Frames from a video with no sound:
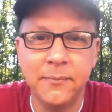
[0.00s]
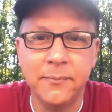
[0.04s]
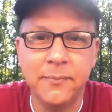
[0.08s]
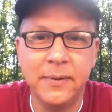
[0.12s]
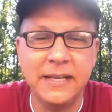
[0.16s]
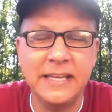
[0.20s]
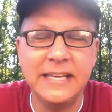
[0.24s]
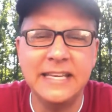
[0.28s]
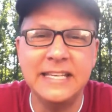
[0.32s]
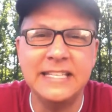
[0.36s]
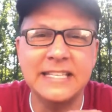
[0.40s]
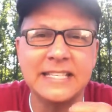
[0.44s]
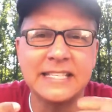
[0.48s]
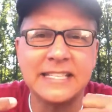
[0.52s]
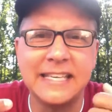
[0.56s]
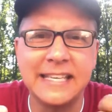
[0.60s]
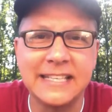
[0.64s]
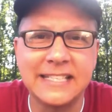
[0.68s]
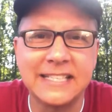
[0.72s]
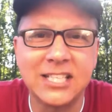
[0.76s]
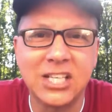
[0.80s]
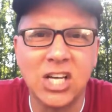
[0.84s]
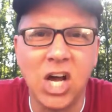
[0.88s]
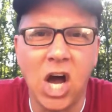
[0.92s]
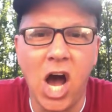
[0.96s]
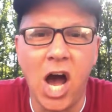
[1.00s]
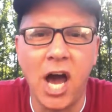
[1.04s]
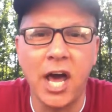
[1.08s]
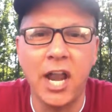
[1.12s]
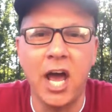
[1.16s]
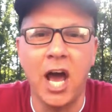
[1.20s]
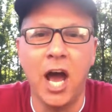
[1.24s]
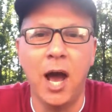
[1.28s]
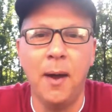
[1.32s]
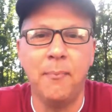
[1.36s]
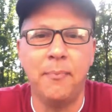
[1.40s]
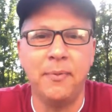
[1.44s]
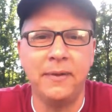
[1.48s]
but he just gets caught
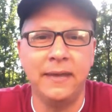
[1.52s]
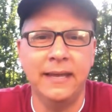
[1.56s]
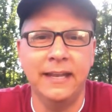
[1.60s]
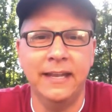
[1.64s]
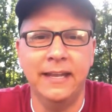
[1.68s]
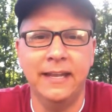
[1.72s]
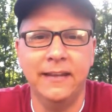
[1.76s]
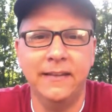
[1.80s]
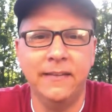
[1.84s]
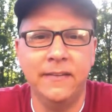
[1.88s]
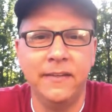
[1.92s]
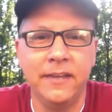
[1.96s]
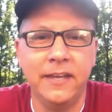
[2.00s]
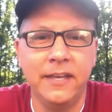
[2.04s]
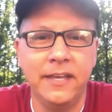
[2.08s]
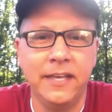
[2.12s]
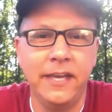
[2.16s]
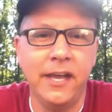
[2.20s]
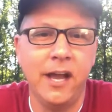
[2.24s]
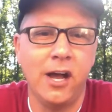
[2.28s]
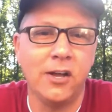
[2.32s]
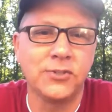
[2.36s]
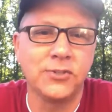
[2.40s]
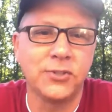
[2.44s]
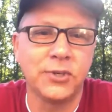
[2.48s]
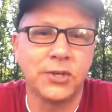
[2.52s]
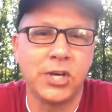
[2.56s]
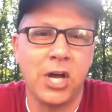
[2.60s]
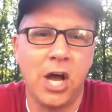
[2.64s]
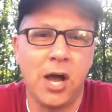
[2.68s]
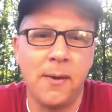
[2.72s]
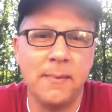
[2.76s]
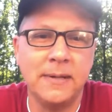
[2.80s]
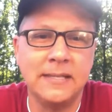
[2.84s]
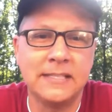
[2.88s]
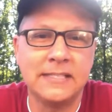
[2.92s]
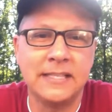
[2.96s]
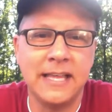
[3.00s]
up in it. He also
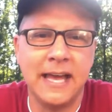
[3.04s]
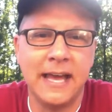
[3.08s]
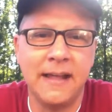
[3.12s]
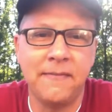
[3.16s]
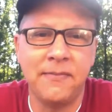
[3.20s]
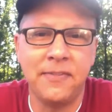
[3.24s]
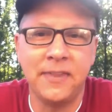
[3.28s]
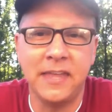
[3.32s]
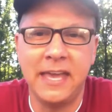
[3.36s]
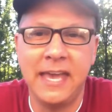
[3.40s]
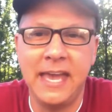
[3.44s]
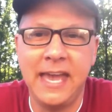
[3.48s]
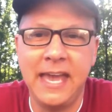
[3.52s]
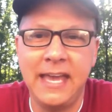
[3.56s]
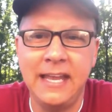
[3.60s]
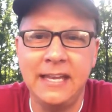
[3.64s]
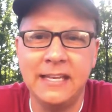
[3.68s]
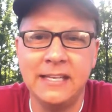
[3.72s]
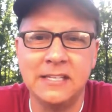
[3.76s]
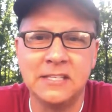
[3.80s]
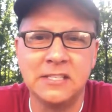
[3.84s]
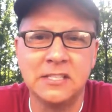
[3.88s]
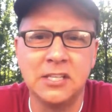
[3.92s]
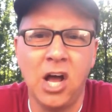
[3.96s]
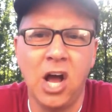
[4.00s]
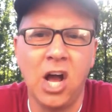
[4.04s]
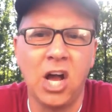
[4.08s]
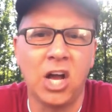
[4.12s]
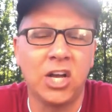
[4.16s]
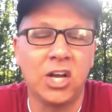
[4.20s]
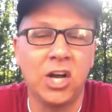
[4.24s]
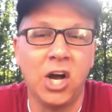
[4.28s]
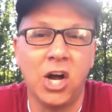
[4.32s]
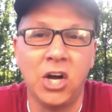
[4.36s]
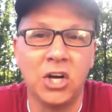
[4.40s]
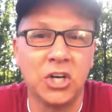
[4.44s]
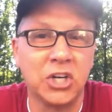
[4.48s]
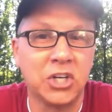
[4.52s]
comments that the hate is not
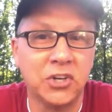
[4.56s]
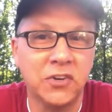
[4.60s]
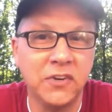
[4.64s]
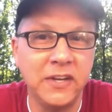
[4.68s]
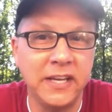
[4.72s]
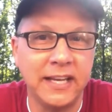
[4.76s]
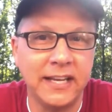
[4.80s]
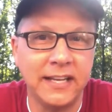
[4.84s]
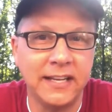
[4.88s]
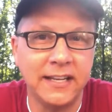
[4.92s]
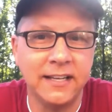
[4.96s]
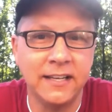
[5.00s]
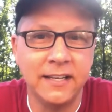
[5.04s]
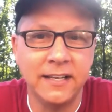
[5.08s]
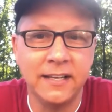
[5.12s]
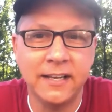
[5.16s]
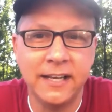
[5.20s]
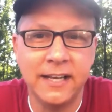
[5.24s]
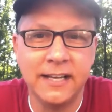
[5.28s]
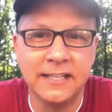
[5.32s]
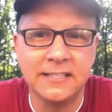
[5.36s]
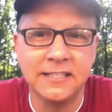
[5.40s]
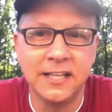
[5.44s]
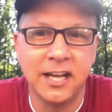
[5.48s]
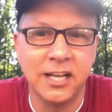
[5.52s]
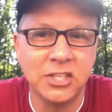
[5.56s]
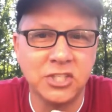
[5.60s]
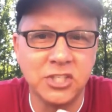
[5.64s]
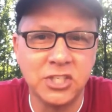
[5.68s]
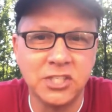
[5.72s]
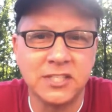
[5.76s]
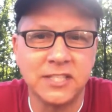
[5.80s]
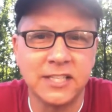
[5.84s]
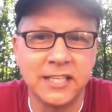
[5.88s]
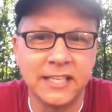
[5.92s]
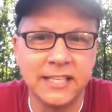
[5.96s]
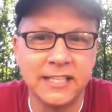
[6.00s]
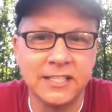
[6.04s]
concrete. It's not
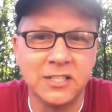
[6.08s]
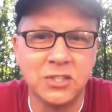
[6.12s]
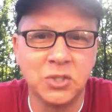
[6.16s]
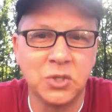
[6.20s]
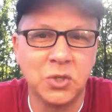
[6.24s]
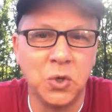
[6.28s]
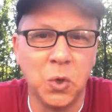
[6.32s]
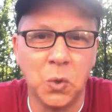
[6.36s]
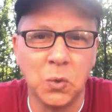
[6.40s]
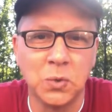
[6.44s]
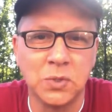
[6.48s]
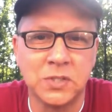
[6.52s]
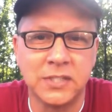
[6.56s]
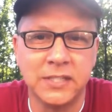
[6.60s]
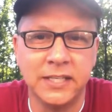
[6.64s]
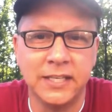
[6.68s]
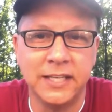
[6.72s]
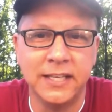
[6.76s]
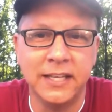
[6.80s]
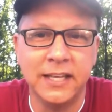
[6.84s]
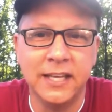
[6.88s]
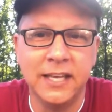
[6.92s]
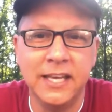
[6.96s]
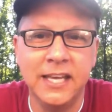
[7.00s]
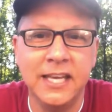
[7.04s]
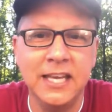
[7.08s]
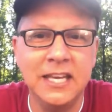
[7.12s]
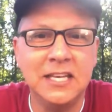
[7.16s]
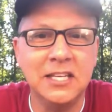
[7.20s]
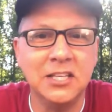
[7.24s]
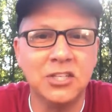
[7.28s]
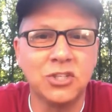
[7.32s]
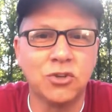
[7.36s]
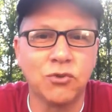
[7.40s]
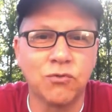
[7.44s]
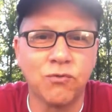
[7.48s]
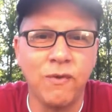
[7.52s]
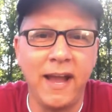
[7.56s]
just against Goldstein. He
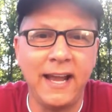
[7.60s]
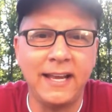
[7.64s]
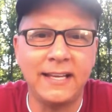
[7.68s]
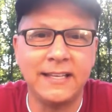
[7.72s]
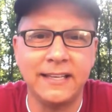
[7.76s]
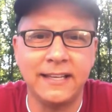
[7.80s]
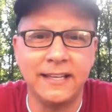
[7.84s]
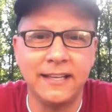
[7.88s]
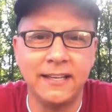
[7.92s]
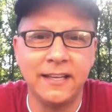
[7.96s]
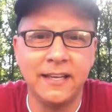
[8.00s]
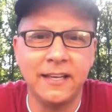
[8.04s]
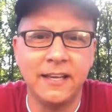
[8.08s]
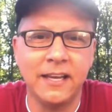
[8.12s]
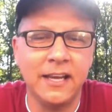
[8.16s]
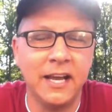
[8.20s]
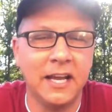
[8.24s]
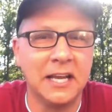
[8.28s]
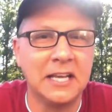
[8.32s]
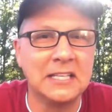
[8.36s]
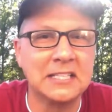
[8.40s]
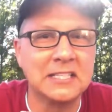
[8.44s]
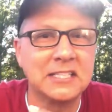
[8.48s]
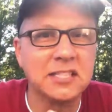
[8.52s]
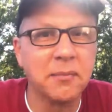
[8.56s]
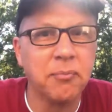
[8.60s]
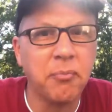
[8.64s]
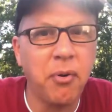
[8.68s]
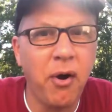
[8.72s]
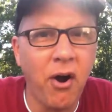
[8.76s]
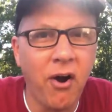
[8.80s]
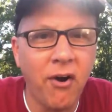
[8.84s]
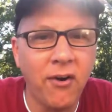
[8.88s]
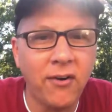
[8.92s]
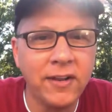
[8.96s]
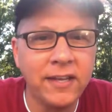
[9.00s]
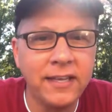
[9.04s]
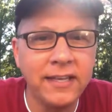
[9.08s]
can direct it against the
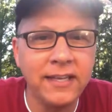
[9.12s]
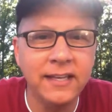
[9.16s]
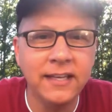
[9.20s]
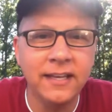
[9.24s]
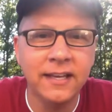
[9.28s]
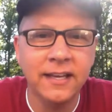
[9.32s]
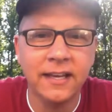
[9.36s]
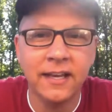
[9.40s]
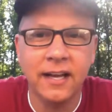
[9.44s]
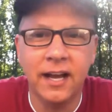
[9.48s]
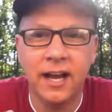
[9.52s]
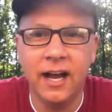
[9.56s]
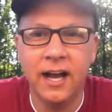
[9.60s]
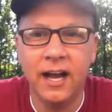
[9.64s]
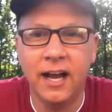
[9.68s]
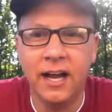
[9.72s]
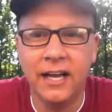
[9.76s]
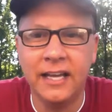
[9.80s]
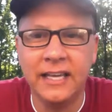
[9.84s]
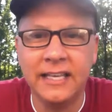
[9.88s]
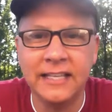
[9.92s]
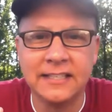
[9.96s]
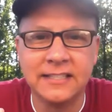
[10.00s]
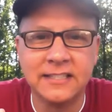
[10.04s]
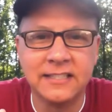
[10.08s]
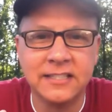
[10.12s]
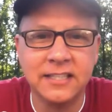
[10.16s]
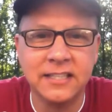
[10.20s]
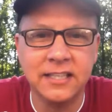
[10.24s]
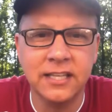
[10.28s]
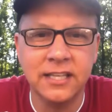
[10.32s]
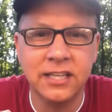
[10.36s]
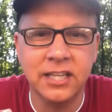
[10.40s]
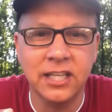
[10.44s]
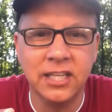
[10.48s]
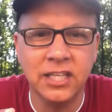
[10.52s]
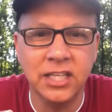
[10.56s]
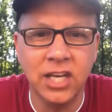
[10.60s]
party, uh, against
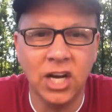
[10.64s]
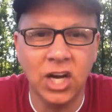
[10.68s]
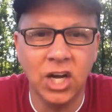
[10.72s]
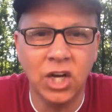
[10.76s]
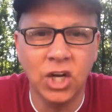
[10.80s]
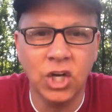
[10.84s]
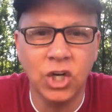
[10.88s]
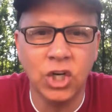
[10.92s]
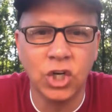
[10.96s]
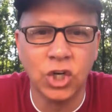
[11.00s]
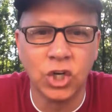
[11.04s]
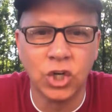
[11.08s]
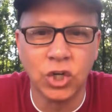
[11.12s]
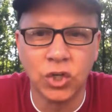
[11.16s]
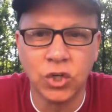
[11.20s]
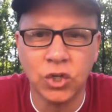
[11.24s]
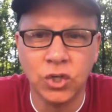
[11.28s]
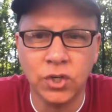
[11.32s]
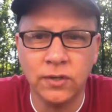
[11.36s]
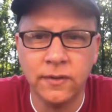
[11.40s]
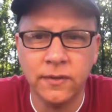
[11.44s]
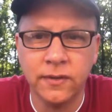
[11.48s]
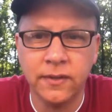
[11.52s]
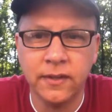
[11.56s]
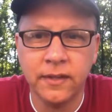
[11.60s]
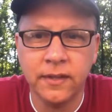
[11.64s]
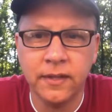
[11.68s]
the young girl,